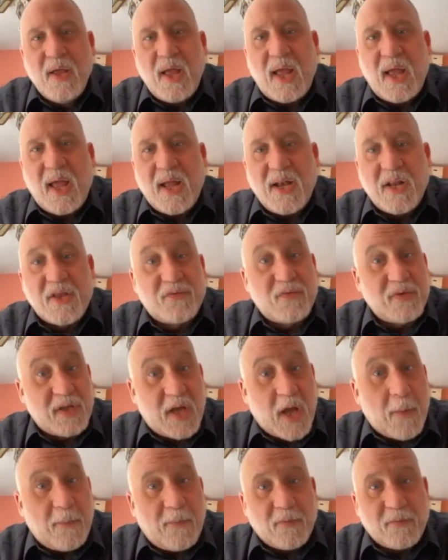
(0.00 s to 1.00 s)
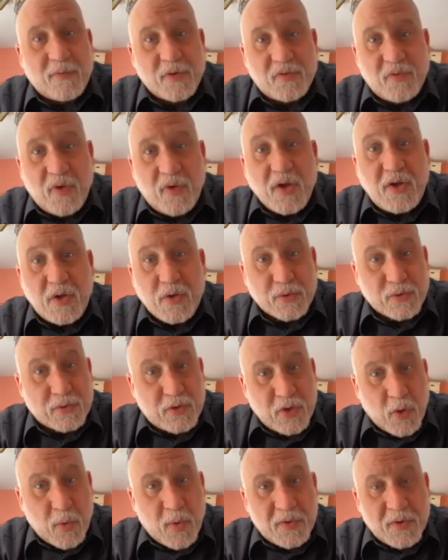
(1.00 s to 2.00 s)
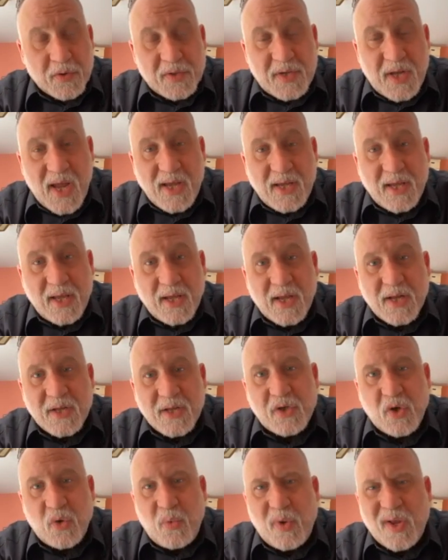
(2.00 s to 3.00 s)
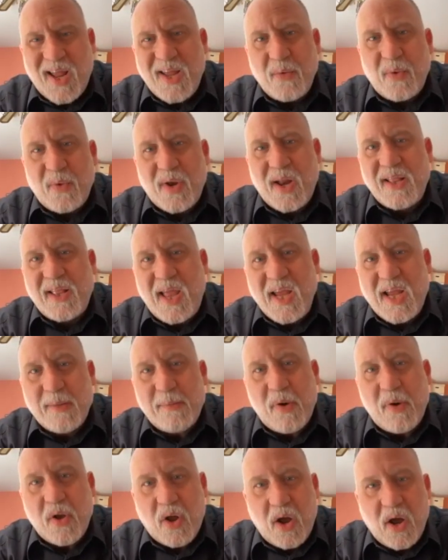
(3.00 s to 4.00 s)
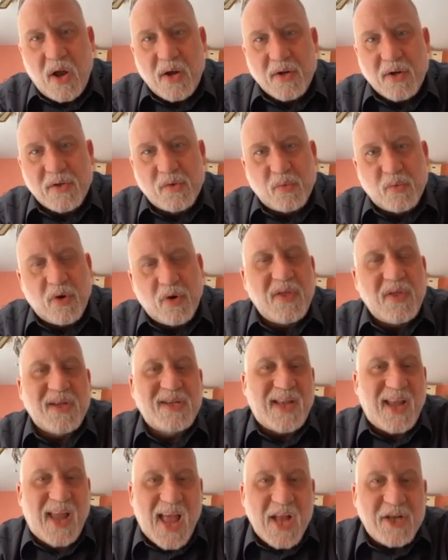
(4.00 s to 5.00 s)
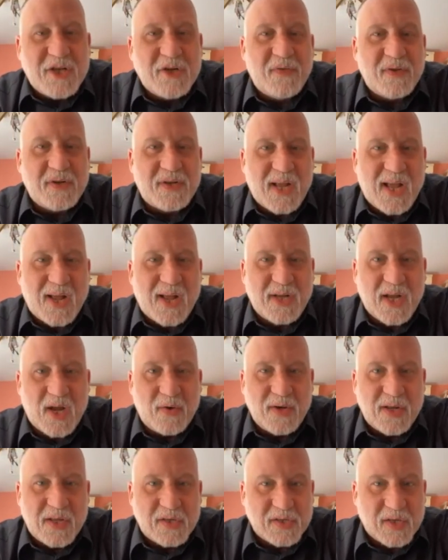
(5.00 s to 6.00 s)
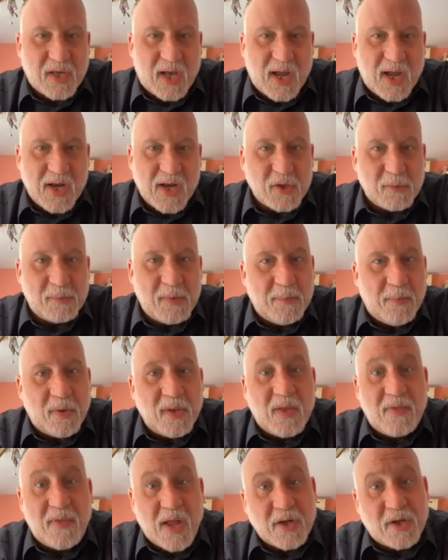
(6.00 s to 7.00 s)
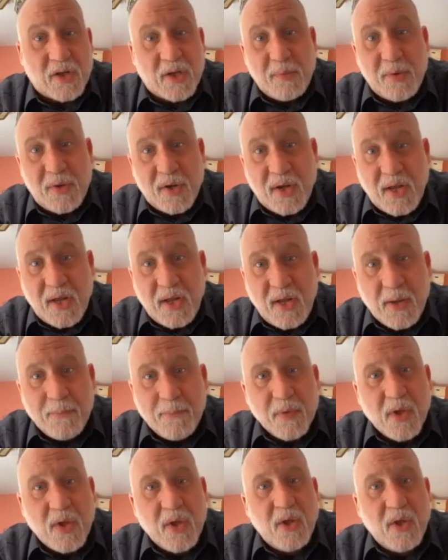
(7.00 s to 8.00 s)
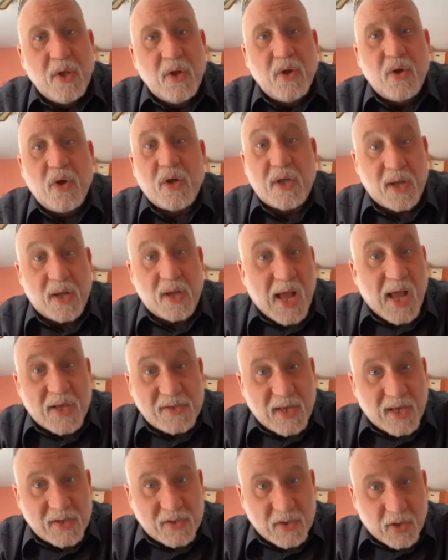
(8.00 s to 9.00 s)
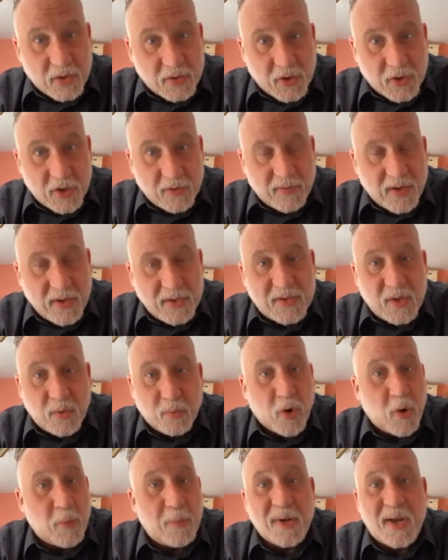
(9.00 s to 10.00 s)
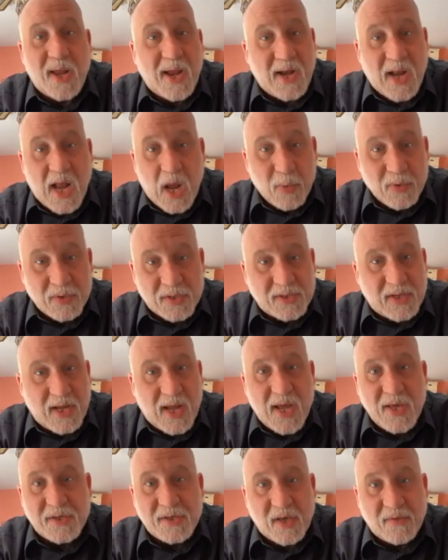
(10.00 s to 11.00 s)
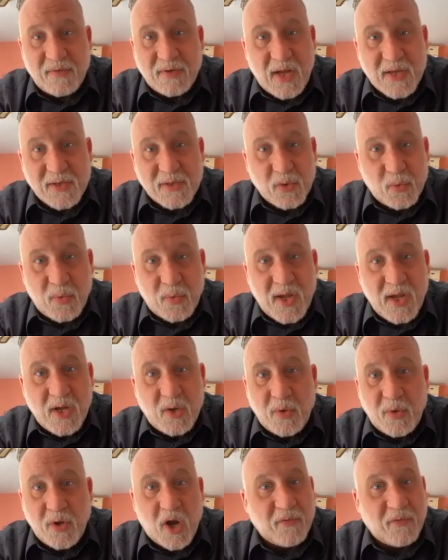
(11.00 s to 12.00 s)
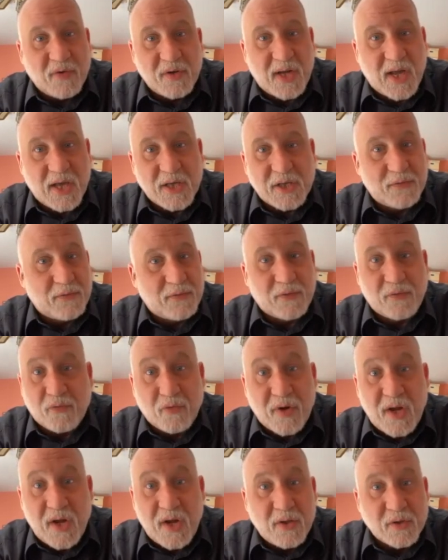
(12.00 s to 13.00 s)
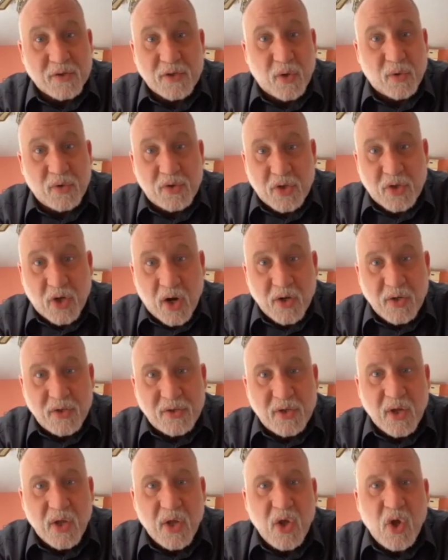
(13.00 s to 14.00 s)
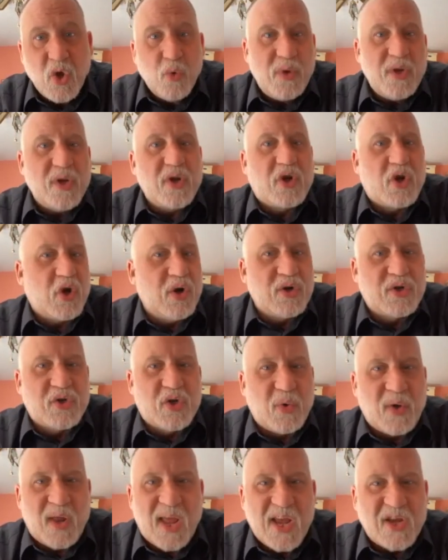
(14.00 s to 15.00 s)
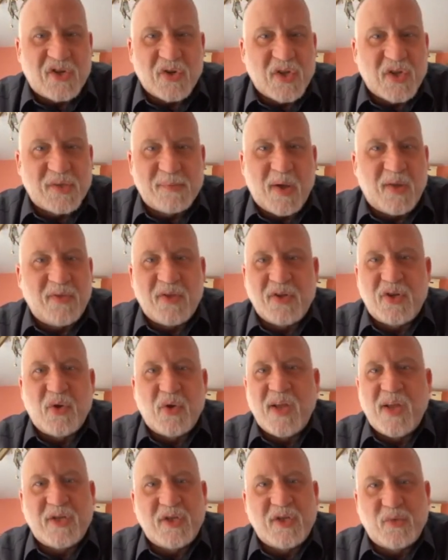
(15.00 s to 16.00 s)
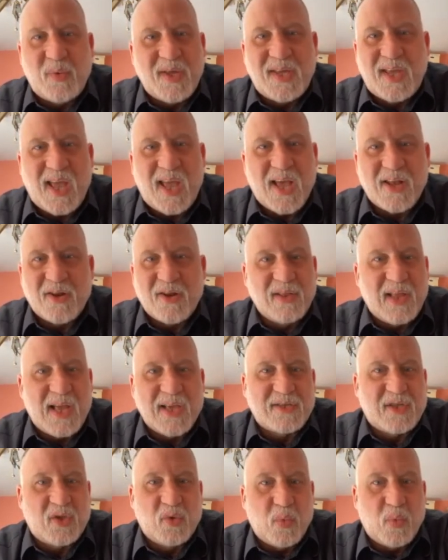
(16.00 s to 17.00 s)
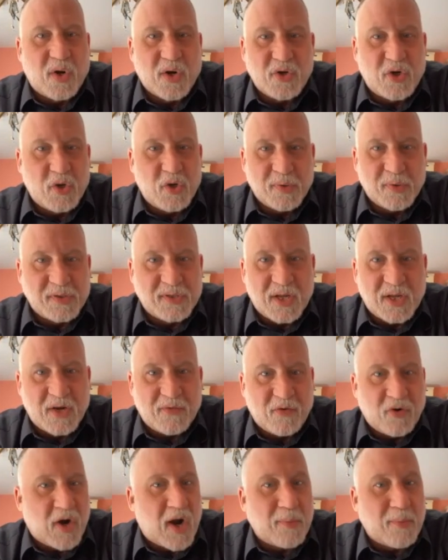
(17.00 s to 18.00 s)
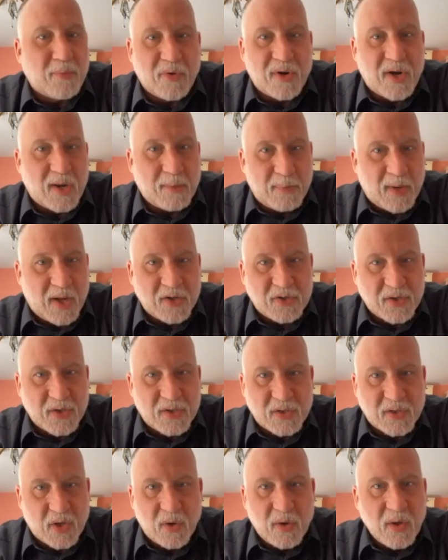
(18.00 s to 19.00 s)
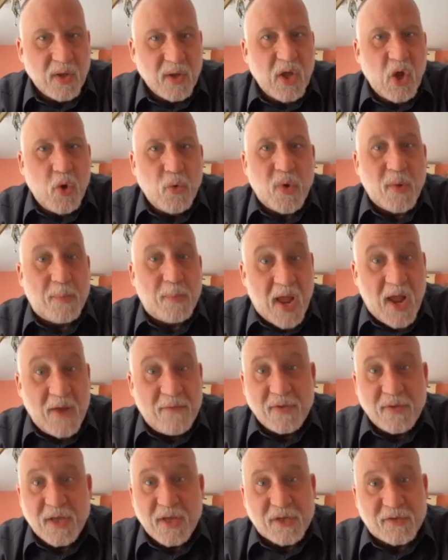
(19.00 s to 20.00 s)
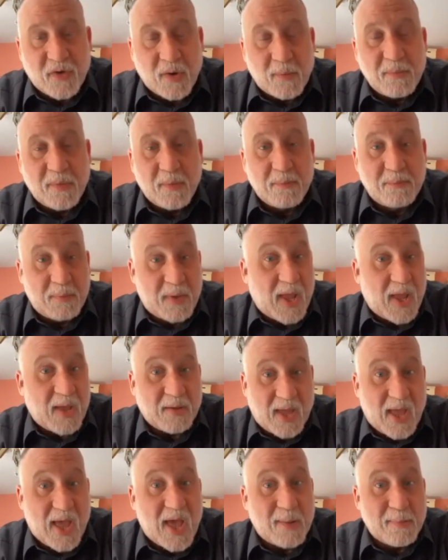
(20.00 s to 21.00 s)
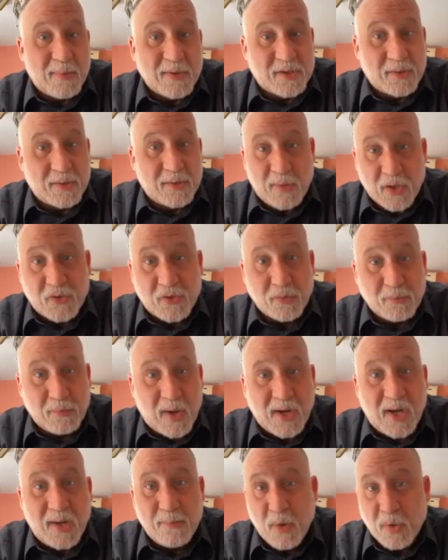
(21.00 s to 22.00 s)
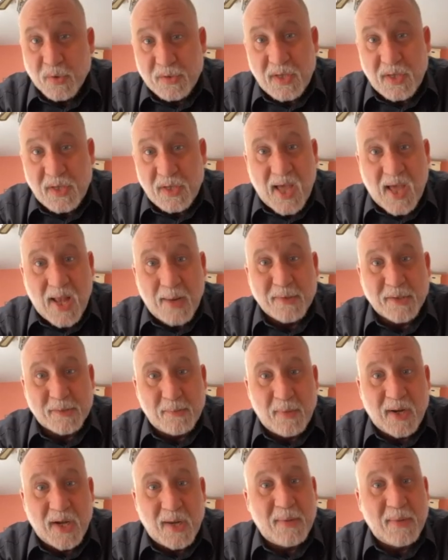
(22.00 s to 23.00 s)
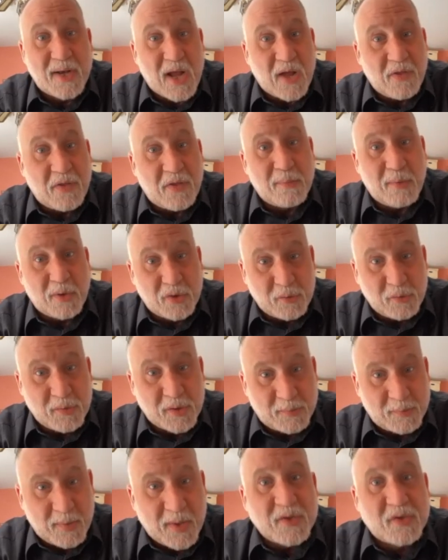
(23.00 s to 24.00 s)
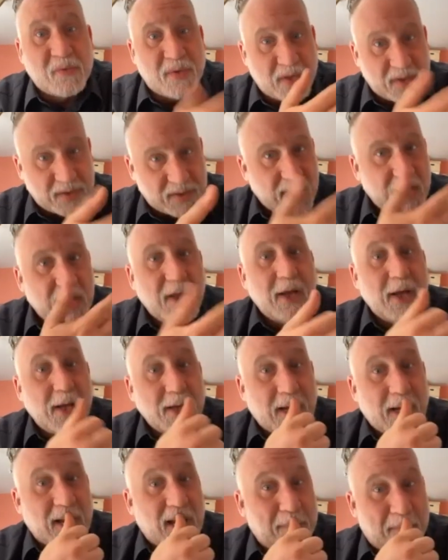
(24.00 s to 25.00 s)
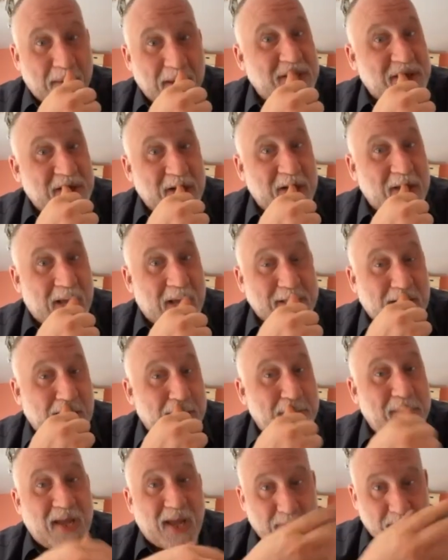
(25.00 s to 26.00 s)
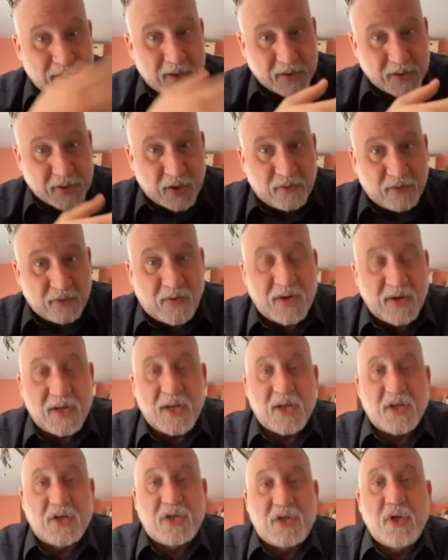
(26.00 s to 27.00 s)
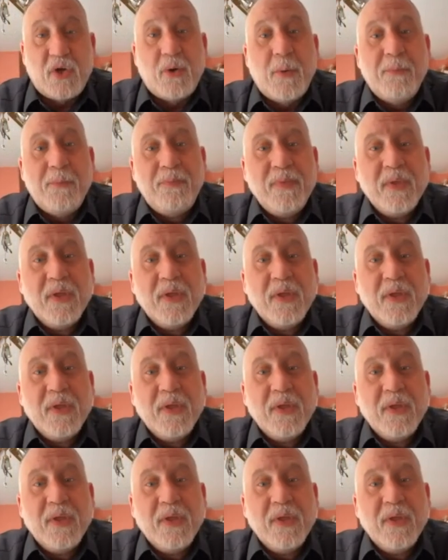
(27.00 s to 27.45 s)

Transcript: And it's really helpful for drug users to know what they're taking. And so what I like about ours, we're on the edge of the Downtown East Side. So people in that community can access our service. We're open 8 hours a day, 7 days a week. We offer tests for free. There's no charge. We encourage donations, but the donations we get are less than 1 or 2% of our operating budget. So we pay for this from the cannabis and mushroom money, mostly cannabis money, but now that the mushroom dispensary is getting busier, that's going to be able to start funding it too.